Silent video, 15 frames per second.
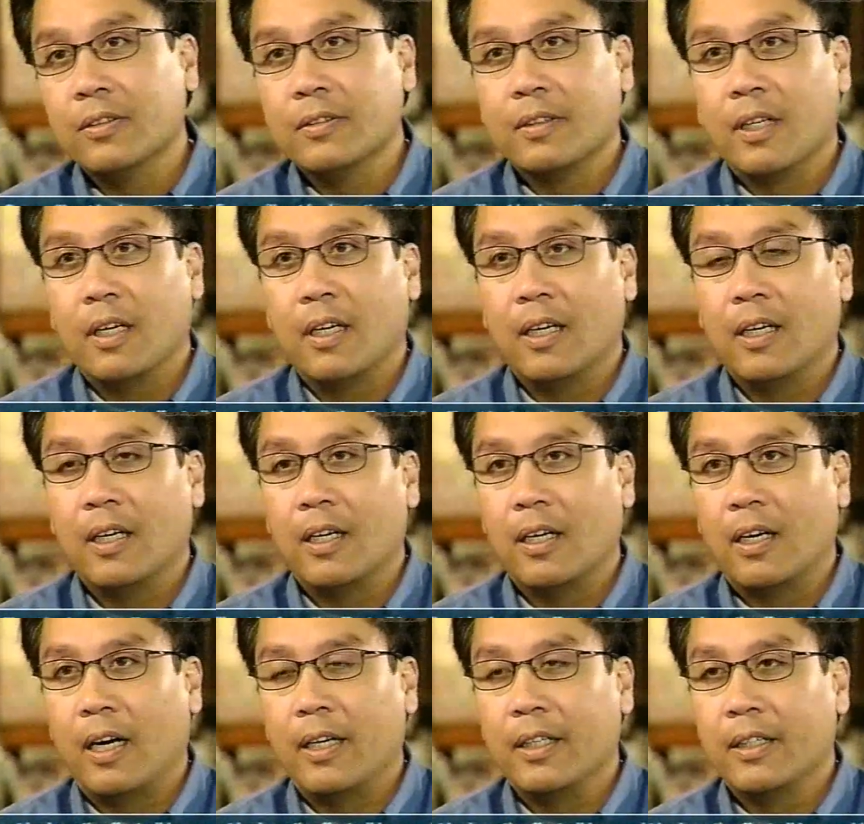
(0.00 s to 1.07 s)
I think so.
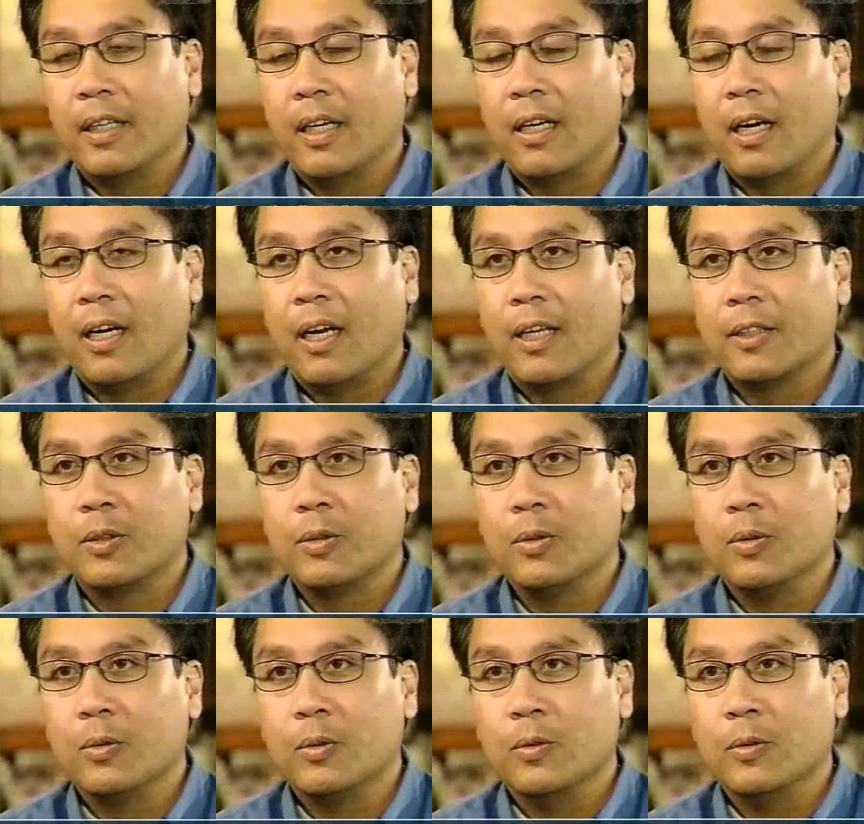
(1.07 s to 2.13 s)

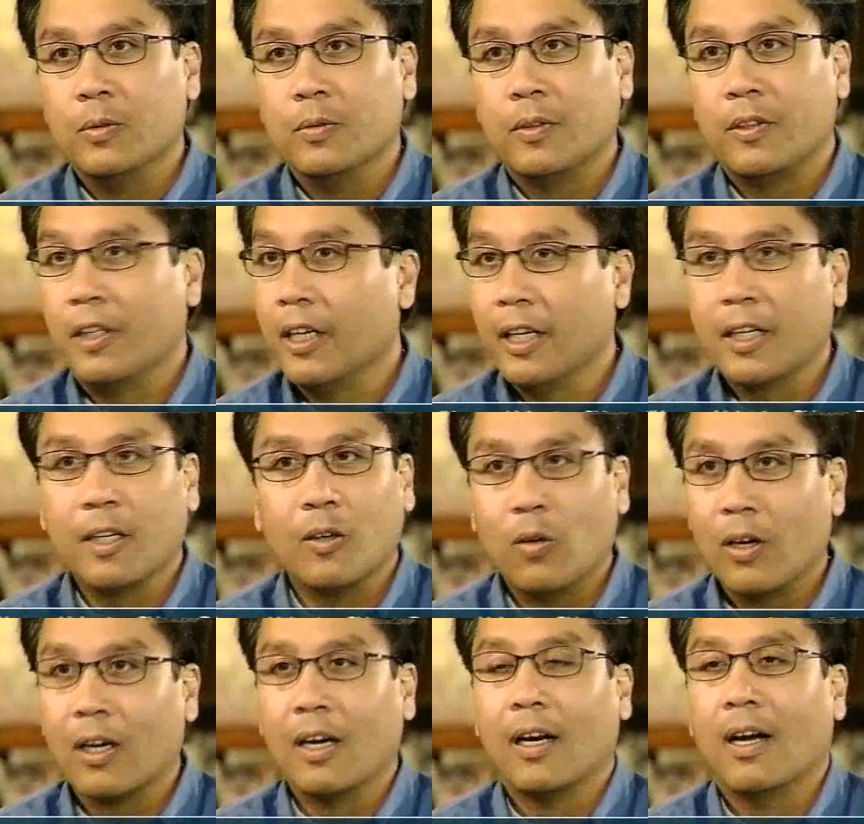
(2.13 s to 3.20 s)
I like to
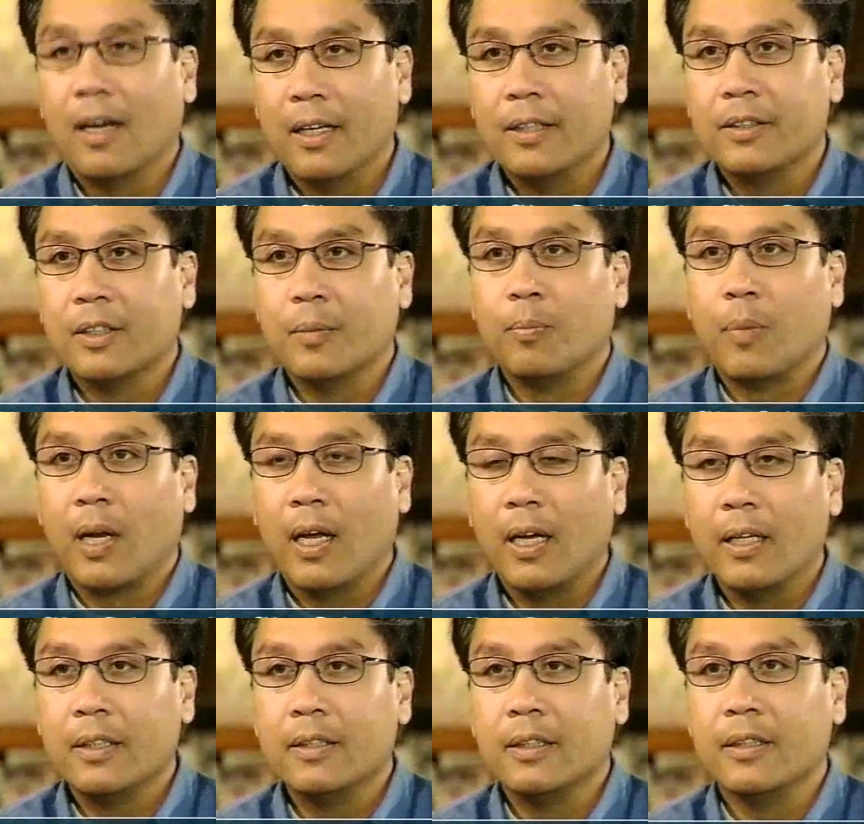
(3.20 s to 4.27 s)
think and
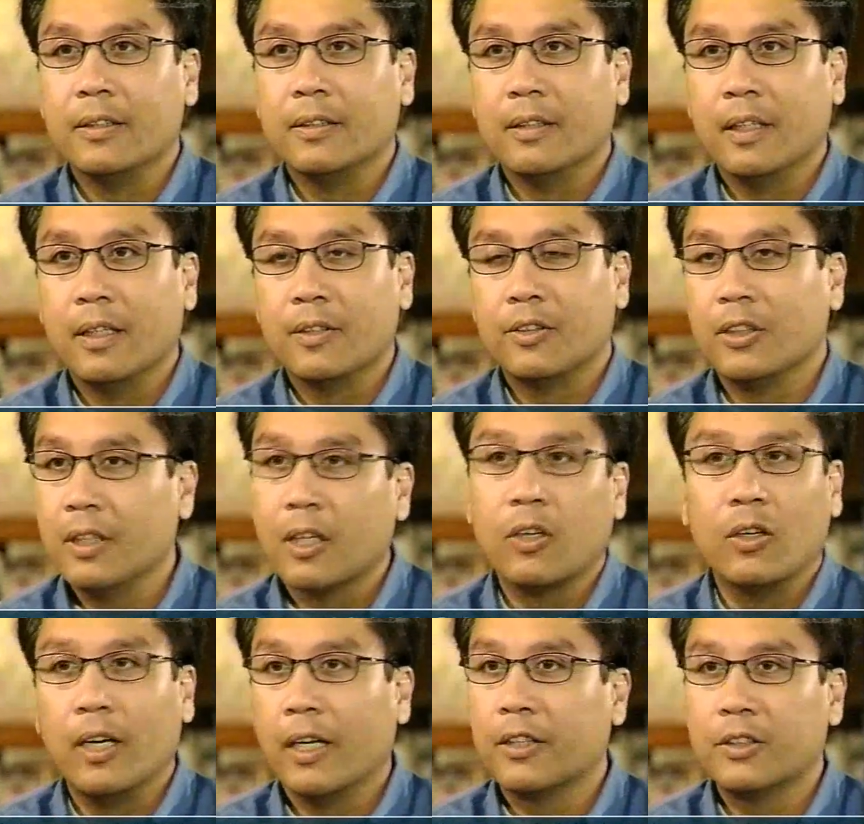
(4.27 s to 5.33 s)
organize and plan
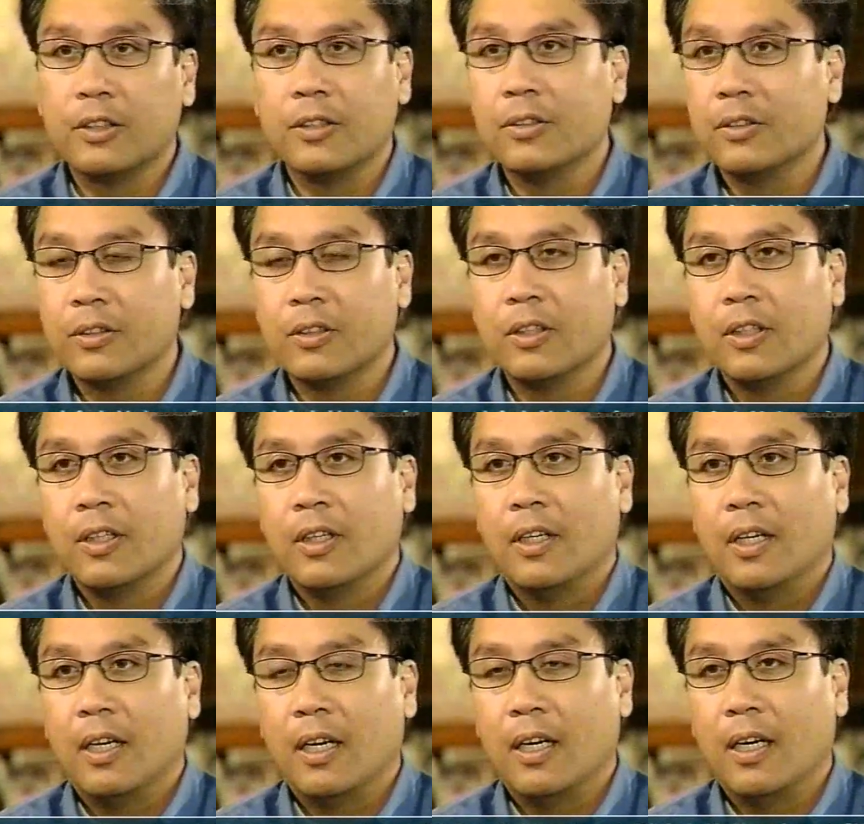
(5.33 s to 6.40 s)
and see the
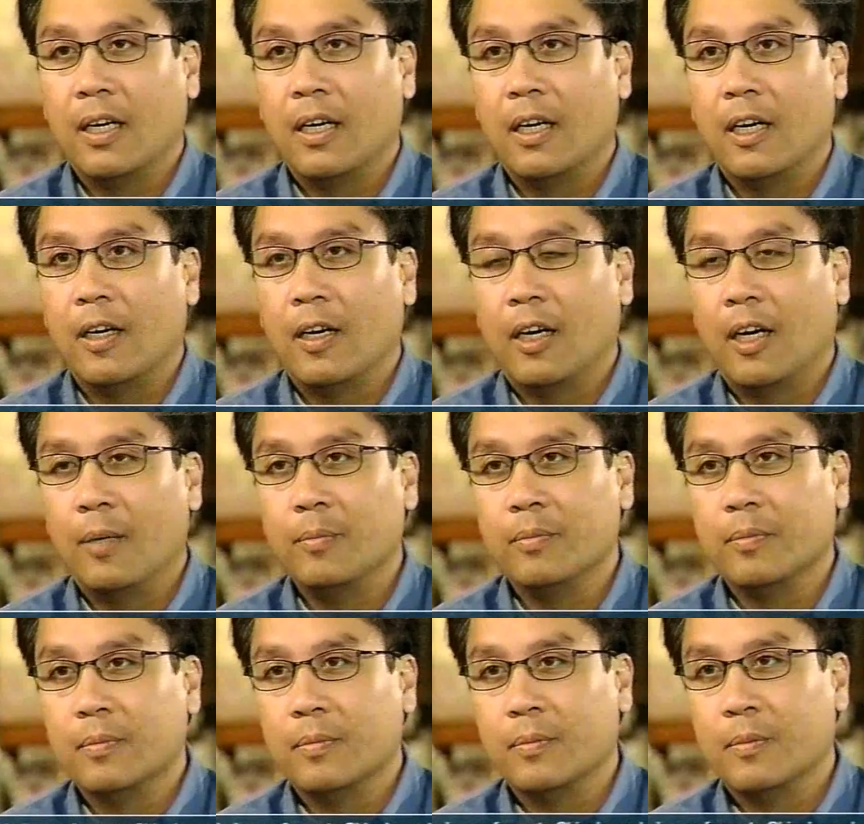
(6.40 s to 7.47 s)
connections.
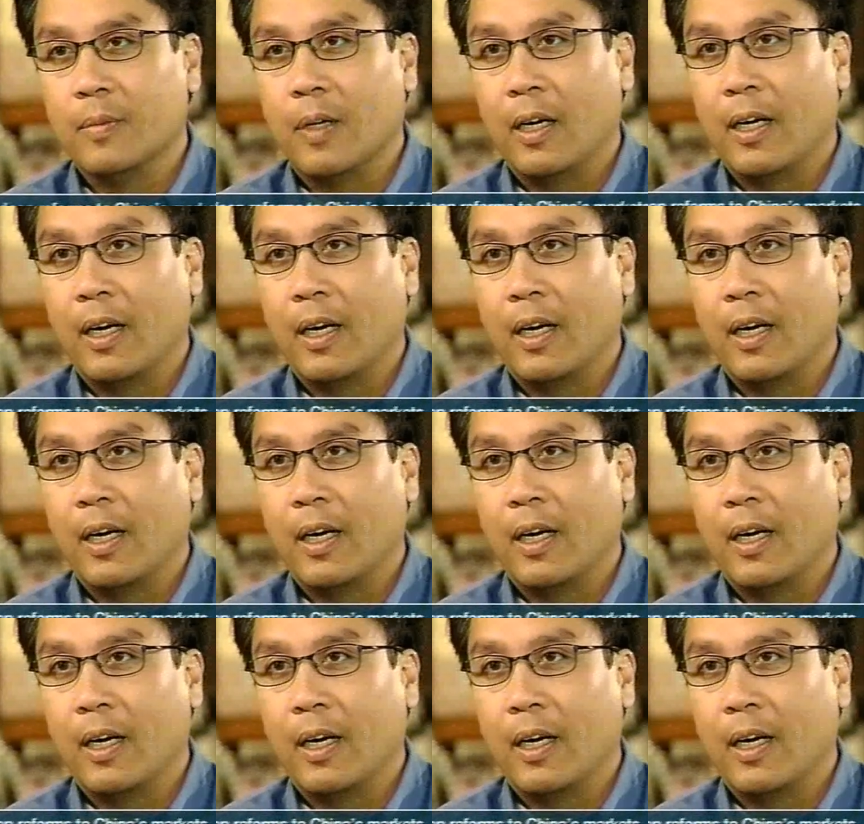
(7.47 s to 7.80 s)
I